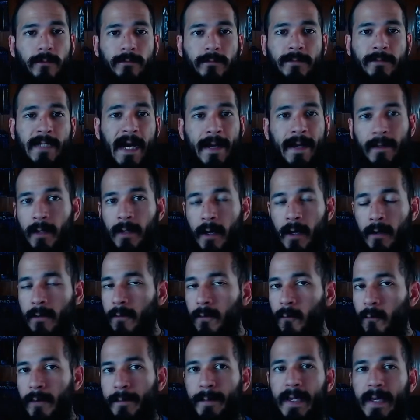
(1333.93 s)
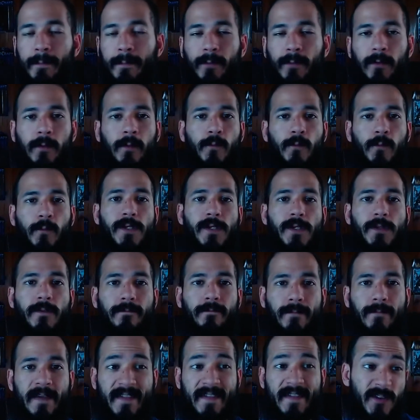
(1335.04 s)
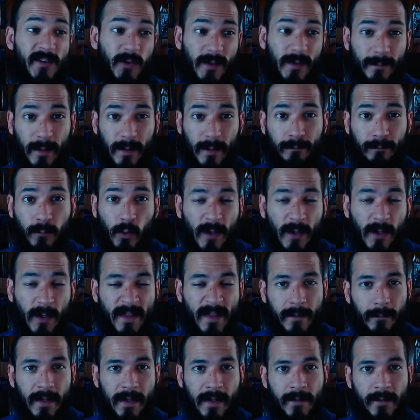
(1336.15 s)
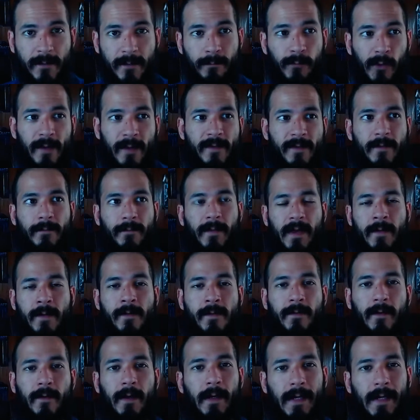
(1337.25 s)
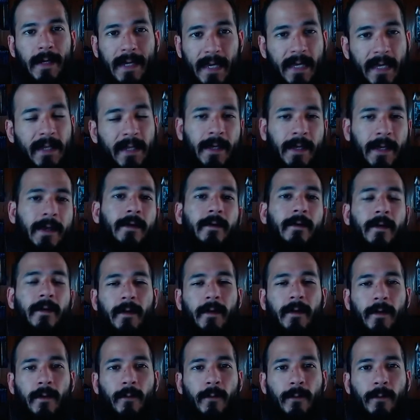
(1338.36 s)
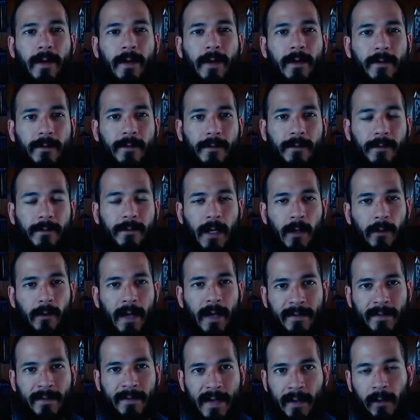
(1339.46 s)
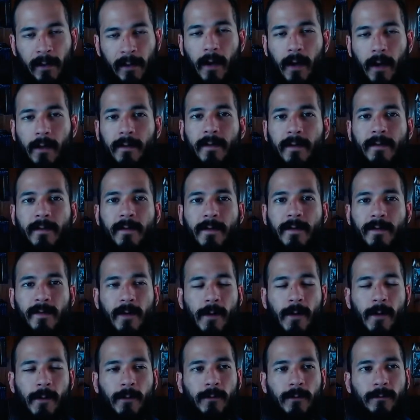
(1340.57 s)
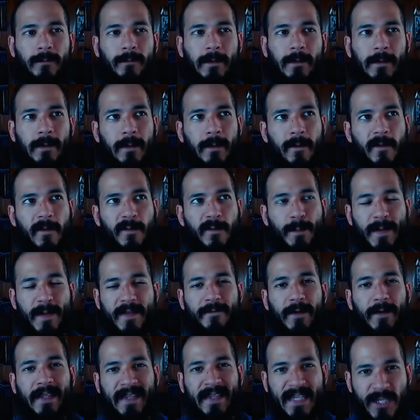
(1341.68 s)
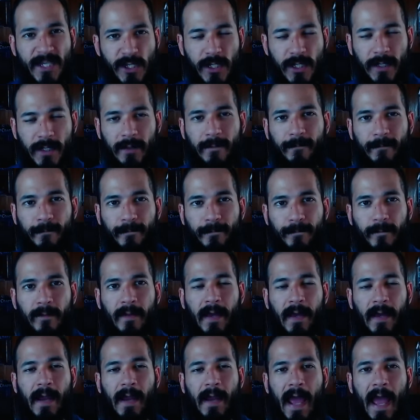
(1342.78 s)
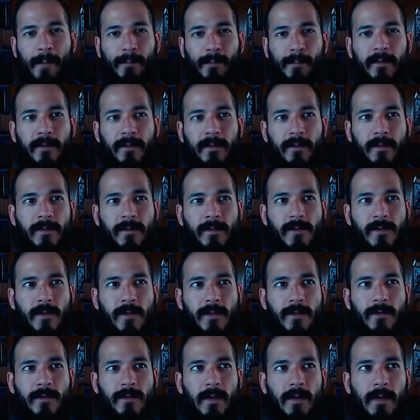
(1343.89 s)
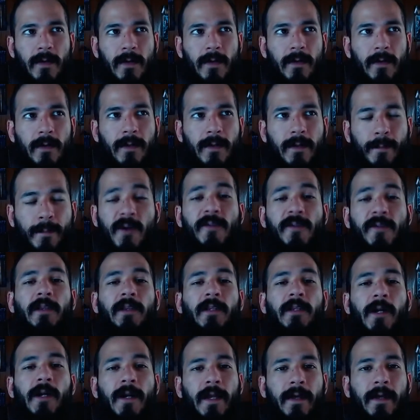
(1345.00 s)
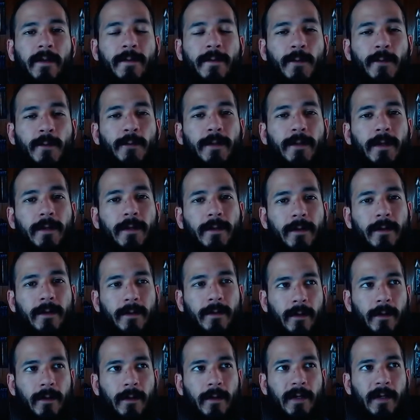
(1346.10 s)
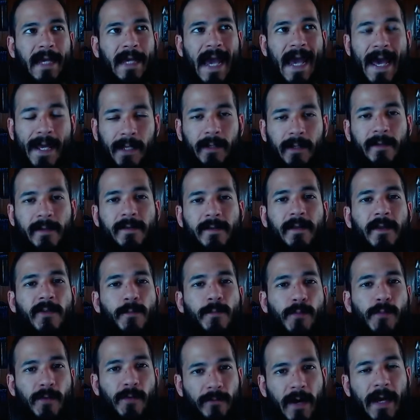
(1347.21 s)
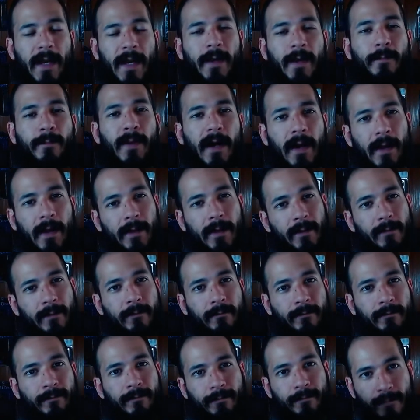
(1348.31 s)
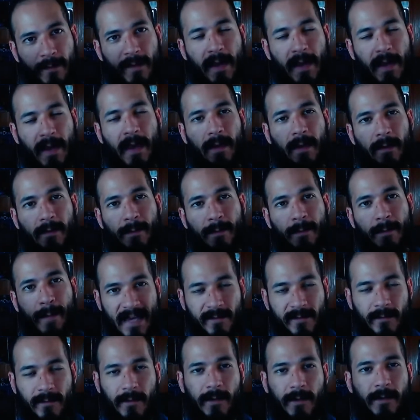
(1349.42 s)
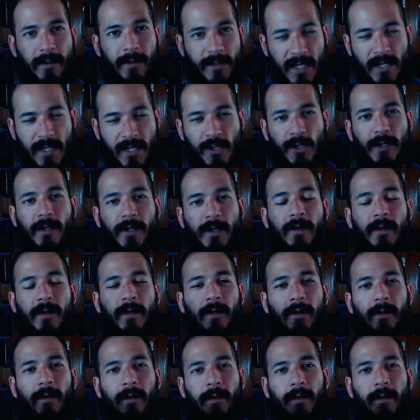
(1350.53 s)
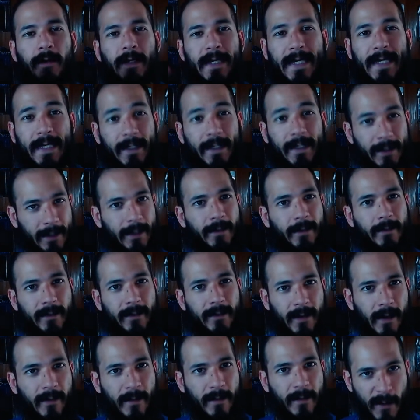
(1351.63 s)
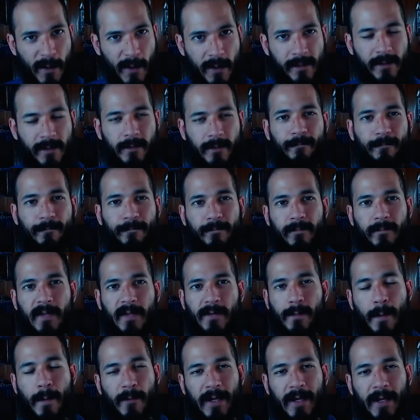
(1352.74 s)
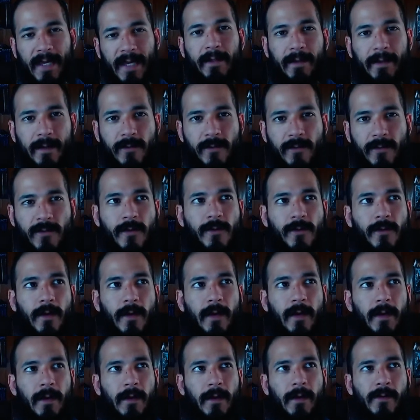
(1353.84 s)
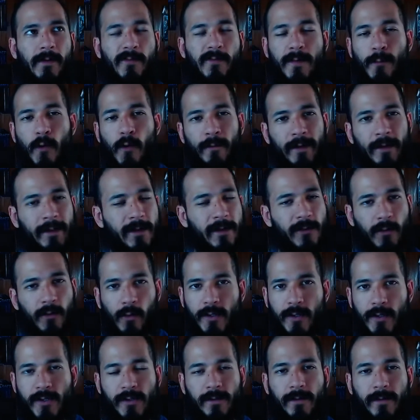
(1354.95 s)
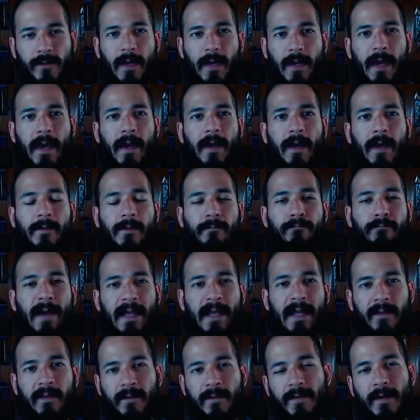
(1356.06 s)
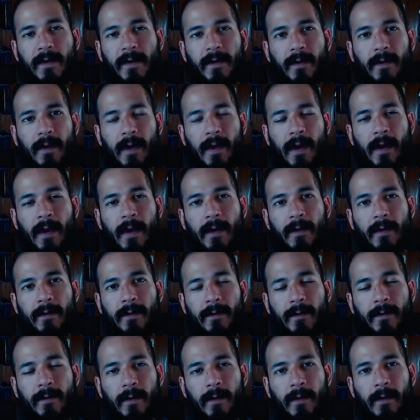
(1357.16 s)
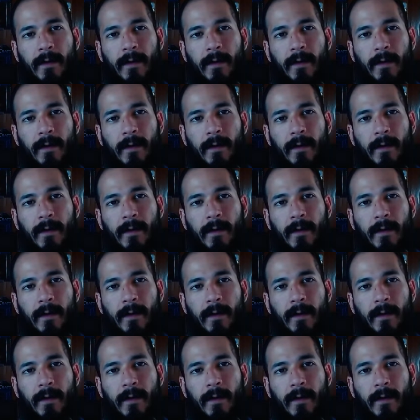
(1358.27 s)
dialogue with people, which is essentially what Buddhism is. Buddhism is healing with, a dialogue. There's no specific teaching that happens. It's just the person learning through the catalyst that is provided by, say, the master, the teacher, healing the other person. Remember, healing is just removing distortions and balancing and